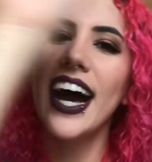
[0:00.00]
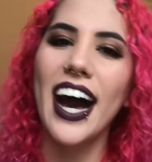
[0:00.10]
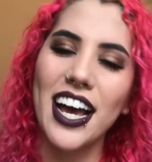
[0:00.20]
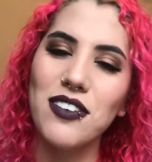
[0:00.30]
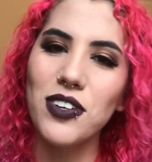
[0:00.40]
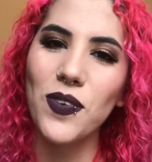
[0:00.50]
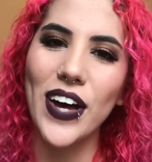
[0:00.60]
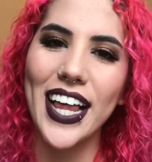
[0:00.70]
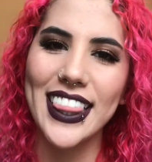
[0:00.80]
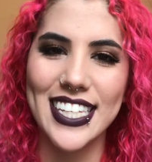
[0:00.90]
Hi
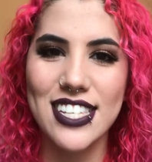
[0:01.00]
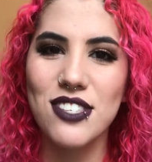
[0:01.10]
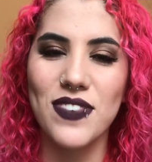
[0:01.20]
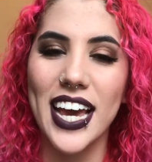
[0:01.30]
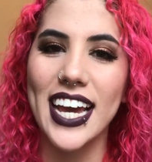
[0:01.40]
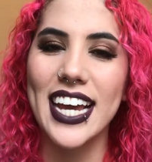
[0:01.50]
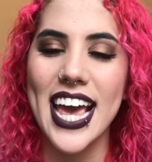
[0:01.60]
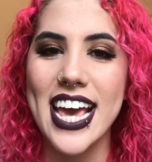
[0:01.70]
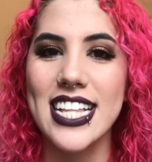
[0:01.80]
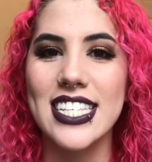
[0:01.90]
everyone, this is Faye,
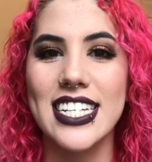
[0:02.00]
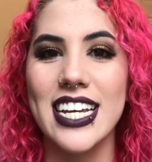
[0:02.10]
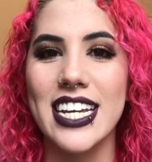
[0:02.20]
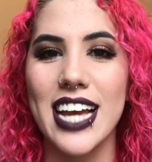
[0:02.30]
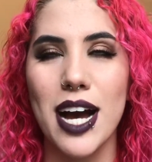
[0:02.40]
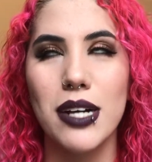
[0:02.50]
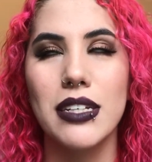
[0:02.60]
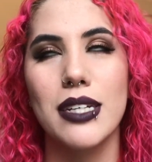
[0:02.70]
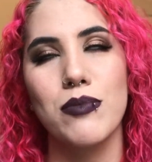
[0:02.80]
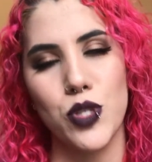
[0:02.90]
and today I
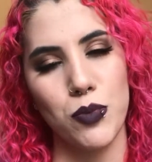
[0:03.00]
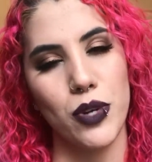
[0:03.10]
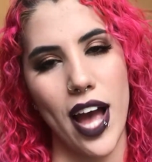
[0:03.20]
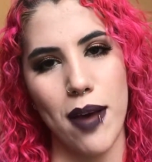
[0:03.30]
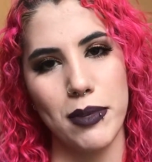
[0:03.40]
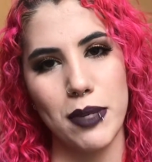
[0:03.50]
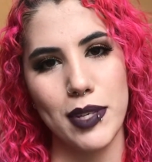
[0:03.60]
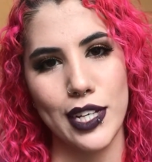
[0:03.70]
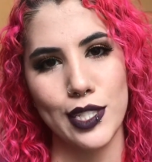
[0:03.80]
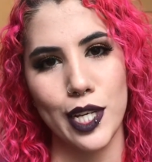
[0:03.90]
am super happy
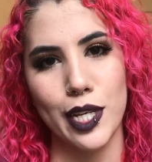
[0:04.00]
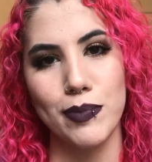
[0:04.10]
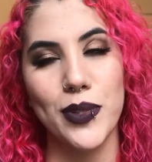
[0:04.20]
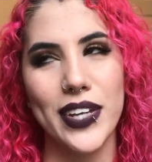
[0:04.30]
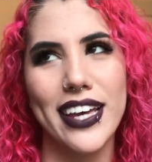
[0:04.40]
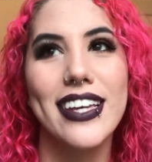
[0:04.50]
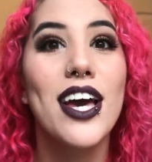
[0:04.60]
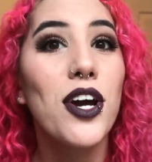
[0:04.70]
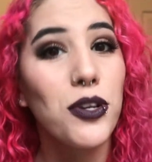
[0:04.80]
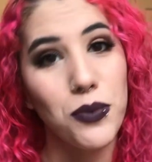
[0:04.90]
because I am doing a
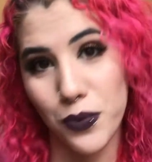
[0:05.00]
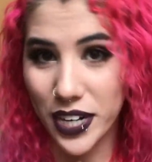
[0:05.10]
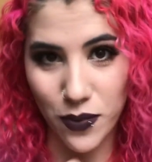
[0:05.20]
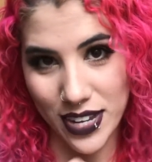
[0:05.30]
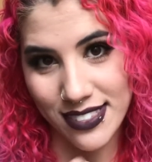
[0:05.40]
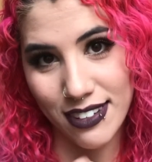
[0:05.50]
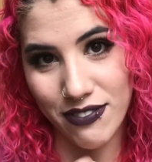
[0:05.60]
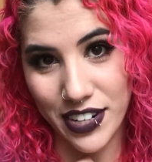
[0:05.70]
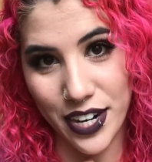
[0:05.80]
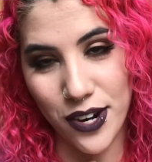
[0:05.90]
requested
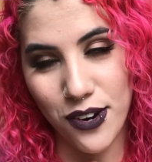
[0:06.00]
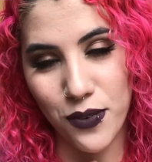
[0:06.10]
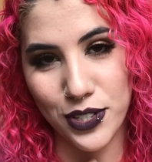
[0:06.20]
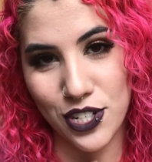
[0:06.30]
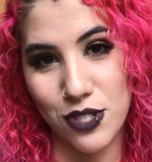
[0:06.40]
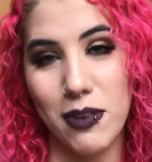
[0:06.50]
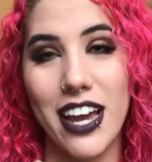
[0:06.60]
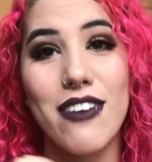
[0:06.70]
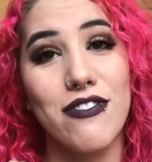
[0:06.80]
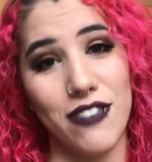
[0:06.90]
video, which is
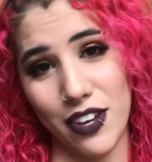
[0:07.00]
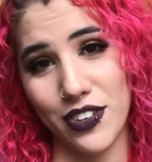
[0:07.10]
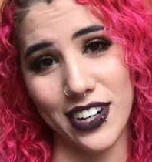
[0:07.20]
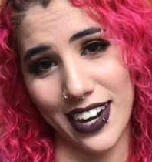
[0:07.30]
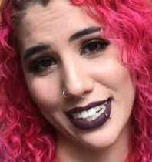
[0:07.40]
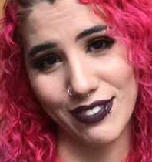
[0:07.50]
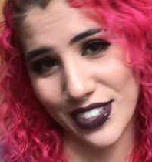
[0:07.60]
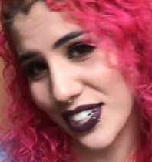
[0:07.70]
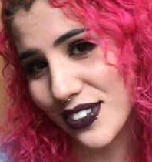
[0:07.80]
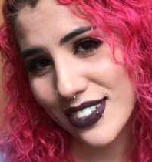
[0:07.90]
my favorite kind of
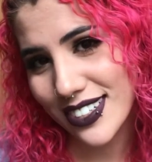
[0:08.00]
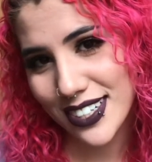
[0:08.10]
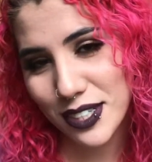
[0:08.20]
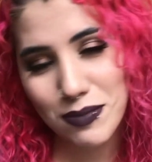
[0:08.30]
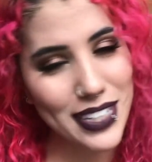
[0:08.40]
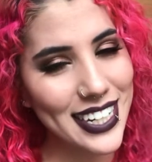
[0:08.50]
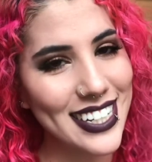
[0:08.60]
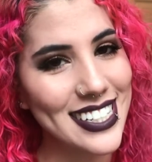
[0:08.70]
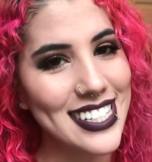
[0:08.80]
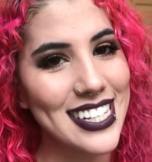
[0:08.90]
video to do
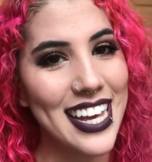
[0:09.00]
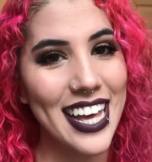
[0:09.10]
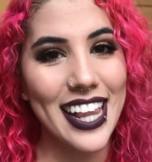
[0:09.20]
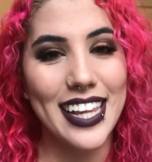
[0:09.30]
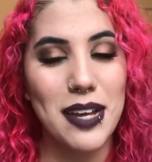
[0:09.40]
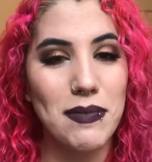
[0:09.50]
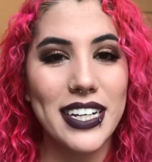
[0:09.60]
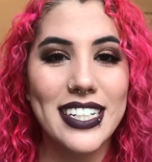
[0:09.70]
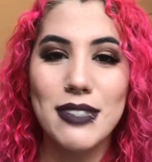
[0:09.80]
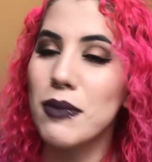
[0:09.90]
because that
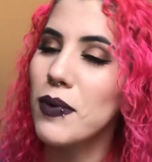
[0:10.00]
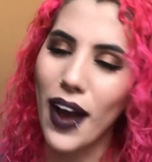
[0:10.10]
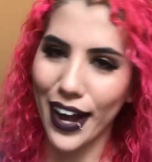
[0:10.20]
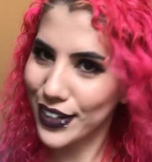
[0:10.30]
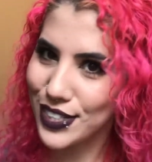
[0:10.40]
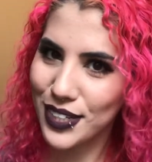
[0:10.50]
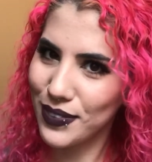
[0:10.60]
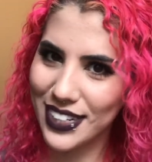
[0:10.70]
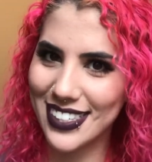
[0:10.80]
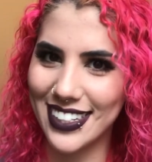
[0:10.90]
means people actually
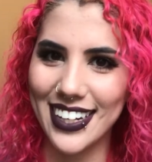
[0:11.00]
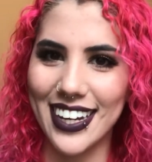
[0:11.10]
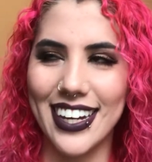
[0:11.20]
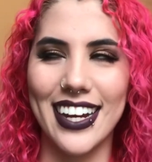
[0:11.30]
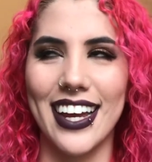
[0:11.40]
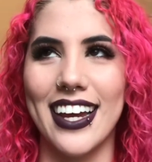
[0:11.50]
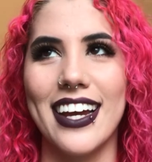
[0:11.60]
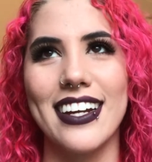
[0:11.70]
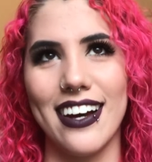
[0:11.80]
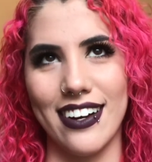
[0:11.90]
want to see it,
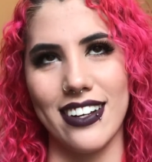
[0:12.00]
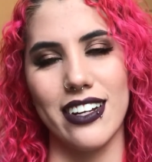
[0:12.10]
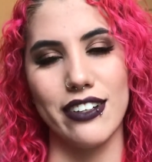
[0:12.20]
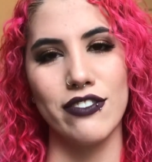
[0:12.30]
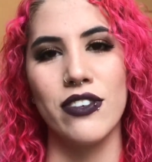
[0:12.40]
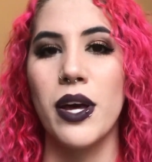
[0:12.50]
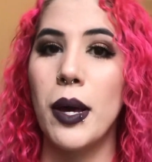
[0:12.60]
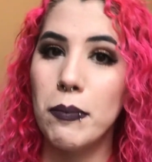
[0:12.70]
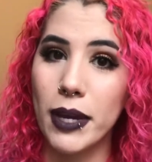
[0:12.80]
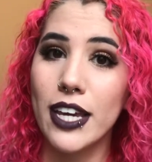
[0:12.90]
and I love
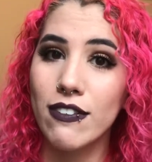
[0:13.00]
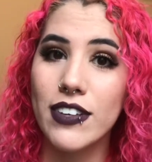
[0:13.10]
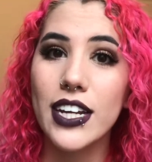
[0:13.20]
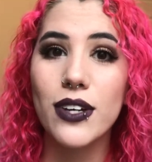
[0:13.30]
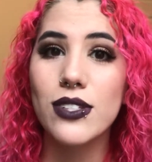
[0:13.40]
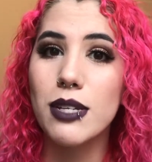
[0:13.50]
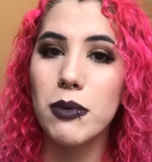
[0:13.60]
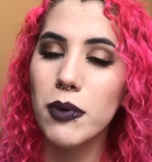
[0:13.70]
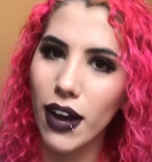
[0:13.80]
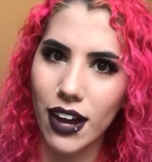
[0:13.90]
making videos that
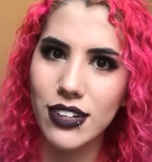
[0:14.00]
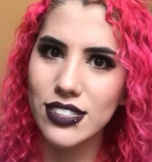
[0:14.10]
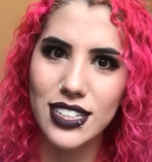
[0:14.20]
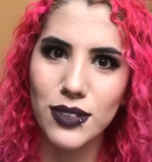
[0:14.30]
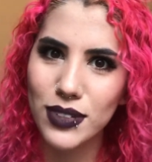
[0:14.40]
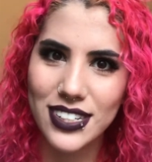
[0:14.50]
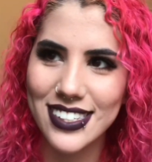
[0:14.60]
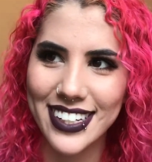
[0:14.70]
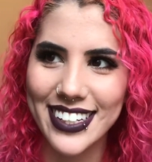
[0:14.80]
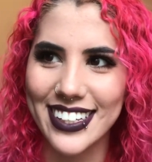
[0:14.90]
people actually want to
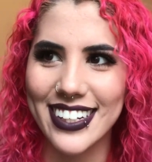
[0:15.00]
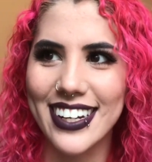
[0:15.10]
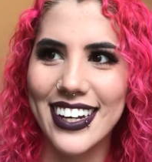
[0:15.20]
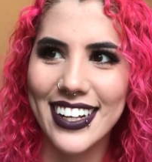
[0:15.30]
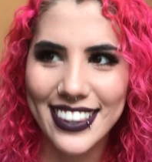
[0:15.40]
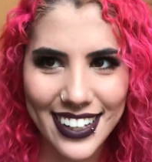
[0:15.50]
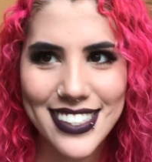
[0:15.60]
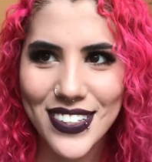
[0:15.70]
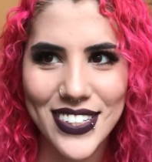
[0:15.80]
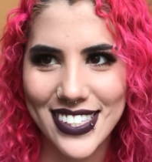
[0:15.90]
see.
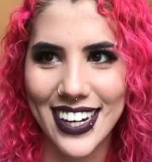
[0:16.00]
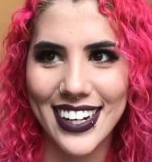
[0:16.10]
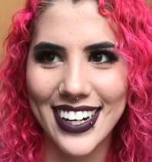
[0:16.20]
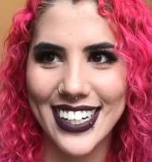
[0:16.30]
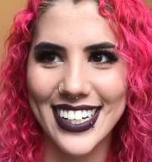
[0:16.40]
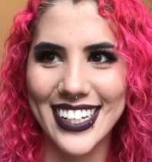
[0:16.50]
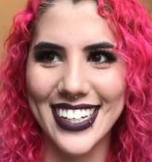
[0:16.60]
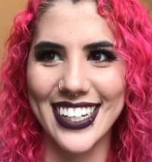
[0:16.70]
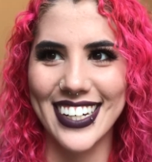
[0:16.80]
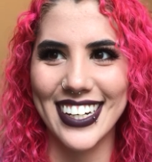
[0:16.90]
That's so exciting.
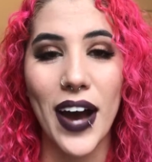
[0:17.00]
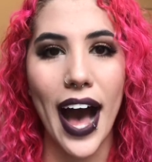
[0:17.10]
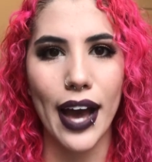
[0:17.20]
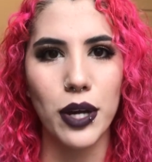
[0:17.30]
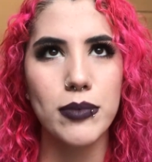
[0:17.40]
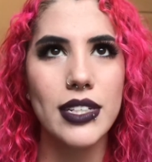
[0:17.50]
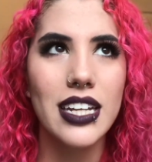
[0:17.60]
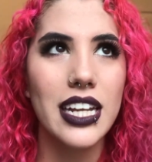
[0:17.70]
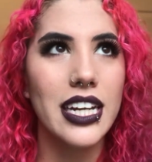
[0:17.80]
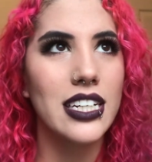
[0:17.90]
I hope the
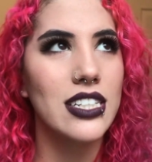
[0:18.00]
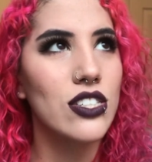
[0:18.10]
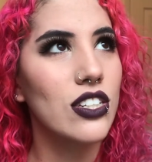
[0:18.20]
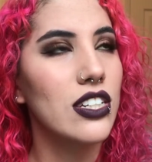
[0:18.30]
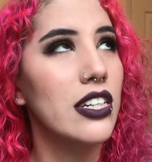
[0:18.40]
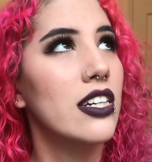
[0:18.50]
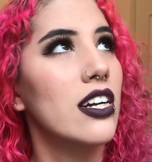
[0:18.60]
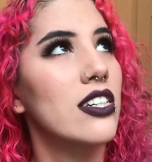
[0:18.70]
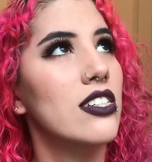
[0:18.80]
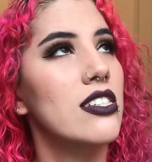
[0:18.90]
light is good here.
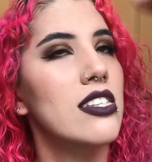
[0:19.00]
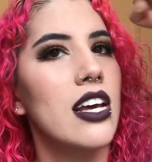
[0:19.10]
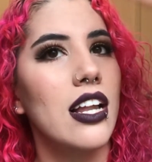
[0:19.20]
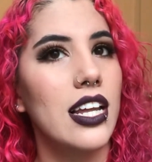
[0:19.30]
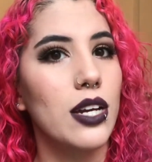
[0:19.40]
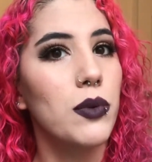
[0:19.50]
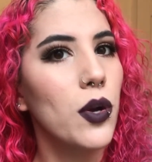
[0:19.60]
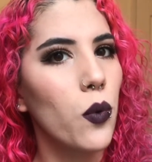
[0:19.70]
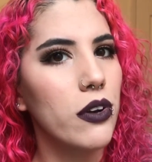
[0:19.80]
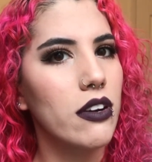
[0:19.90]
I just
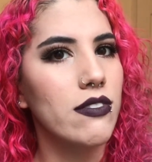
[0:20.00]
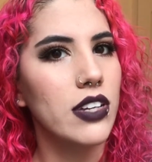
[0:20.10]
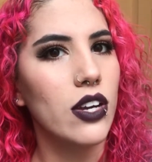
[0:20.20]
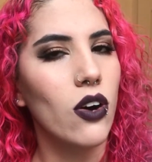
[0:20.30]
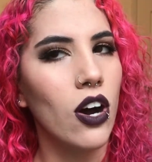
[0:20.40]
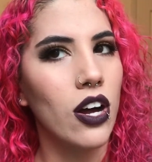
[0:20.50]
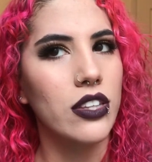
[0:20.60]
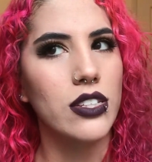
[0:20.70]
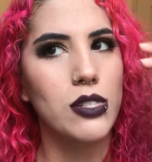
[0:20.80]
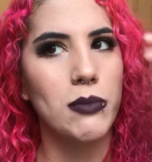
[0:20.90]
recorded a video
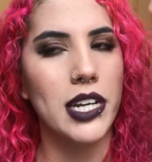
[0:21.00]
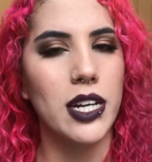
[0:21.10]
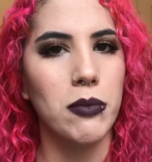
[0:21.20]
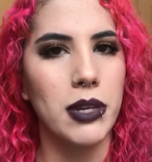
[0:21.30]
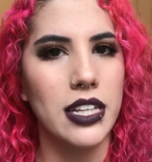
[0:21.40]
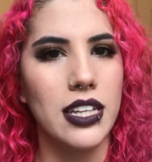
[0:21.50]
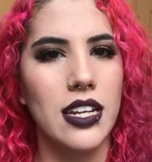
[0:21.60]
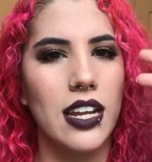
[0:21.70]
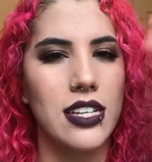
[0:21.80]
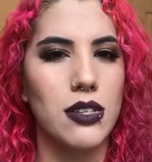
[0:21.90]
on this makeup, and
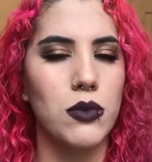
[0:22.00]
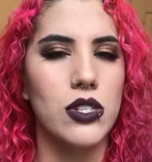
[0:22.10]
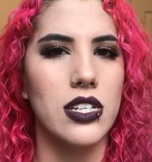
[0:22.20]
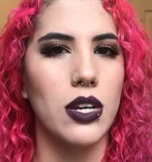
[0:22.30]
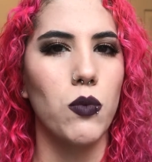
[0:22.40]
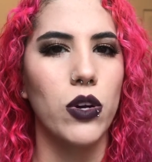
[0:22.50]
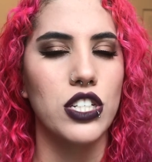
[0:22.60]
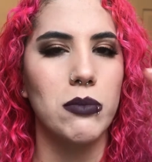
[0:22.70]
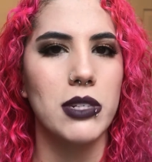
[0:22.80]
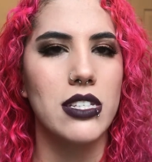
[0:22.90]
then as I was
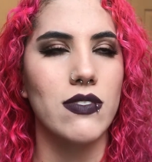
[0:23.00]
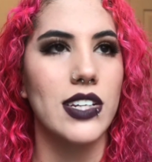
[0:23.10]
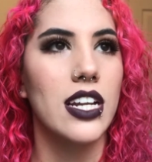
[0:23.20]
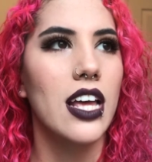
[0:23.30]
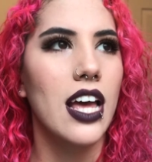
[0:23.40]
watching bits of it,